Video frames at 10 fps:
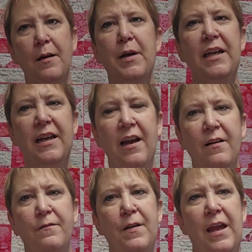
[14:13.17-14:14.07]
I
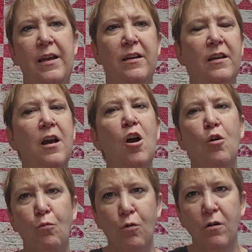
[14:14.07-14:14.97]
have a
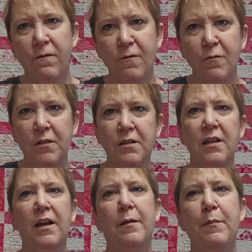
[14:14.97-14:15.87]
wolf quilt
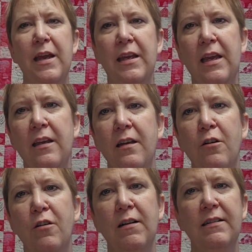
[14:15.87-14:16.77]
that I'm making
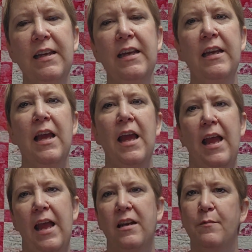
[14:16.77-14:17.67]
currently,
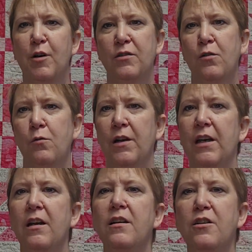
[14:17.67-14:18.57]
and I'm also
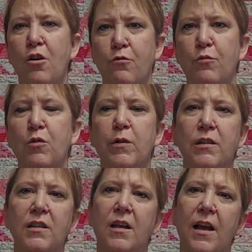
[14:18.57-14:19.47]
working on a gnome
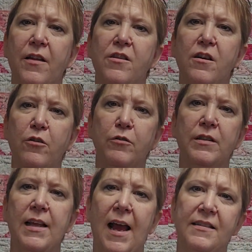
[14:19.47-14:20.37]
quilt. And
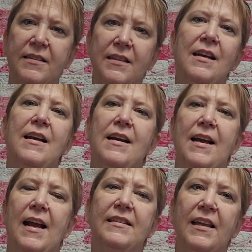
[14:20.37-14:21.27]
those, as
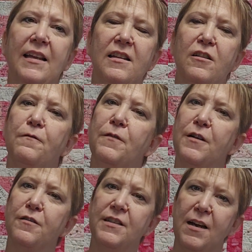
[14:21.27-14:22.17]
I get a little
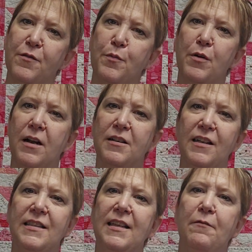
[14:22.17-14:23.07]
further down the
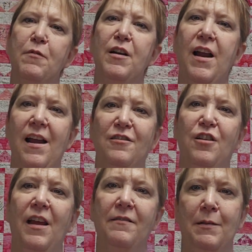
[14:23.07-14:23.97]
projects and where I
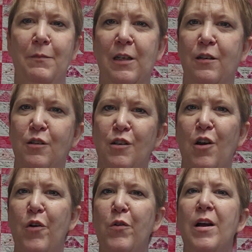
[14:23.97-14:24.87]
actually have something to
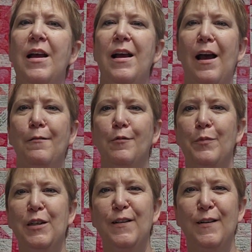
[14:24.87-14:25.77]
show, I will
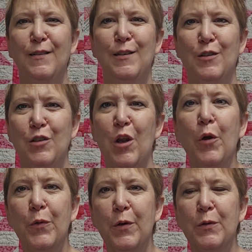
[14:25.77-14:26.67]
be sure to
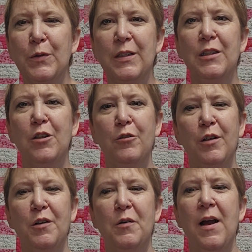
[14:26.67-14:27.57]
show those to
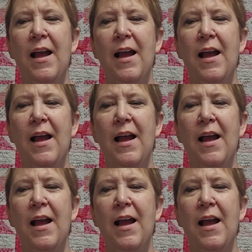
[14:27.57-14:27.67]
you